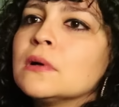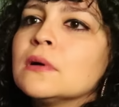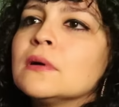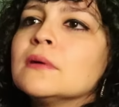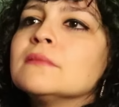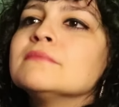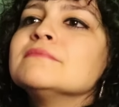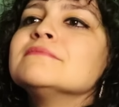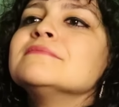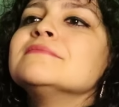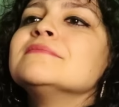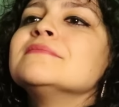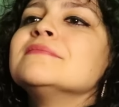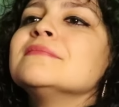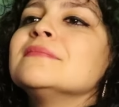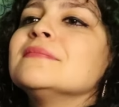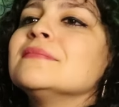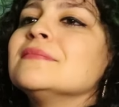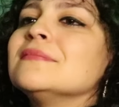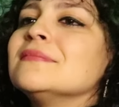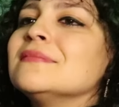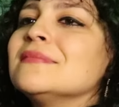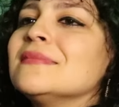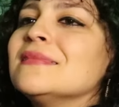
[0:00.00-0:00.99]

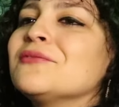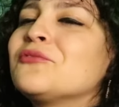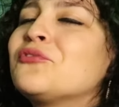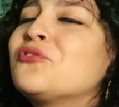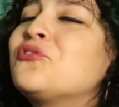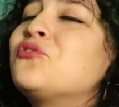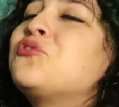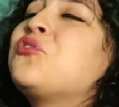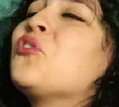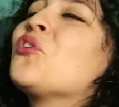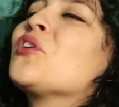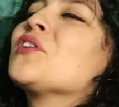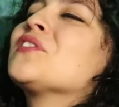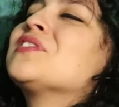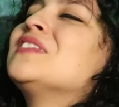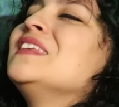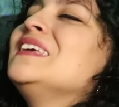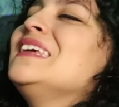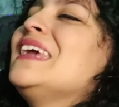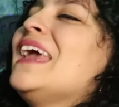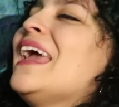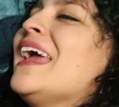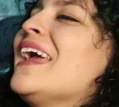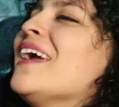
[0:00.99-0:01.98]
ale! For
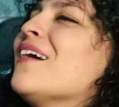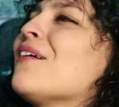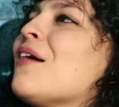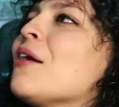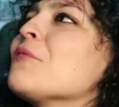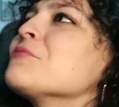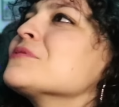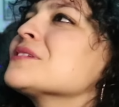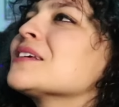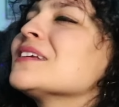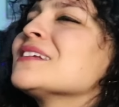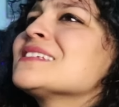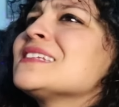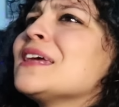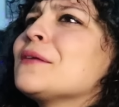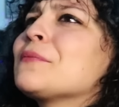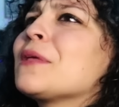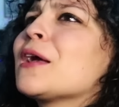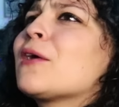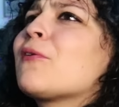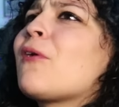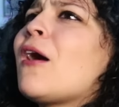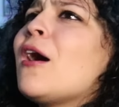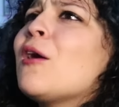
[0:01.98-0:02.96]
the ale! I was gonna say,
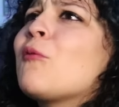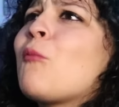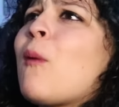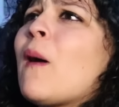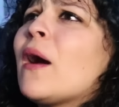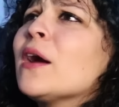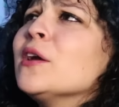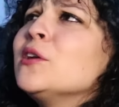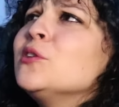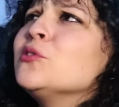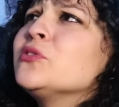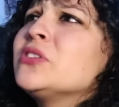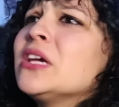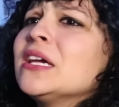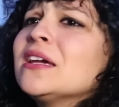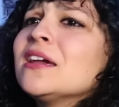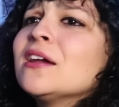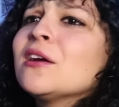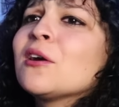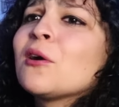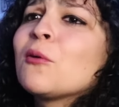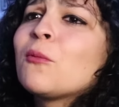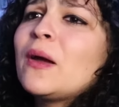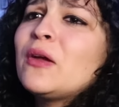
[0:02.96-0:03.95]
like, Grog, why are you
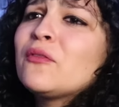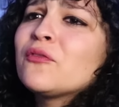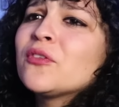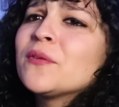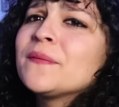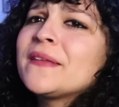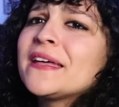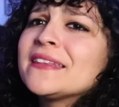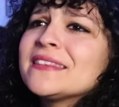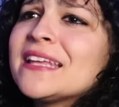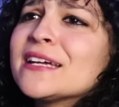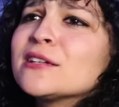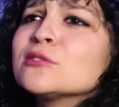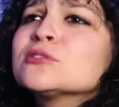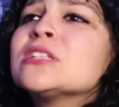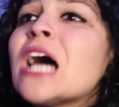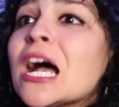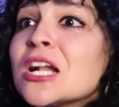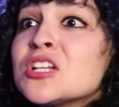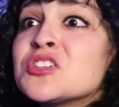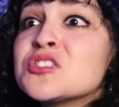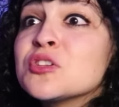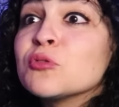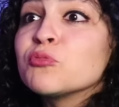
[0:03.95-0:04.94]
taking her away from that? Let her
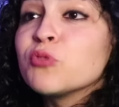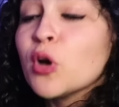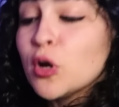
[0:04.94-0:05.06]
touch the